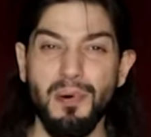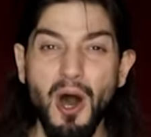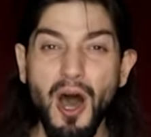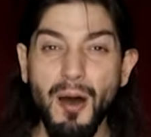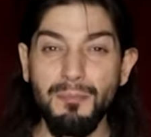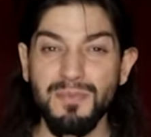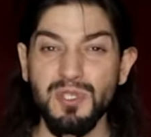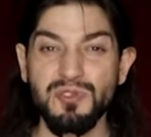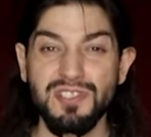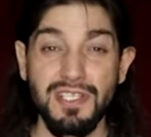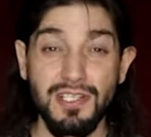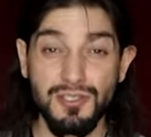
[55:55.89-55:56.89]
pop
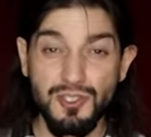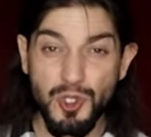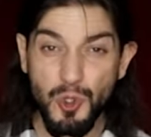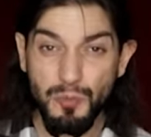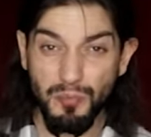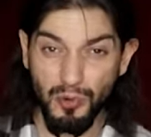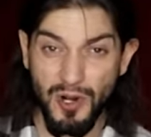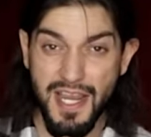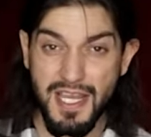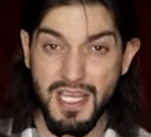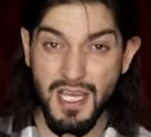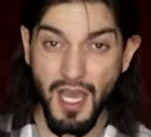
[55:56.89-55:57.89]
music to
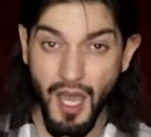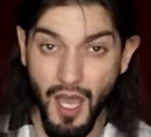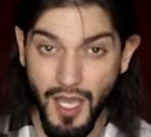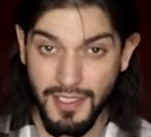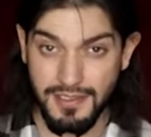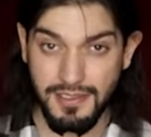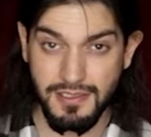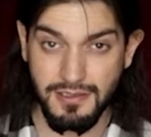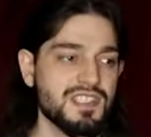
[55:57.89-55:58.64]
break us.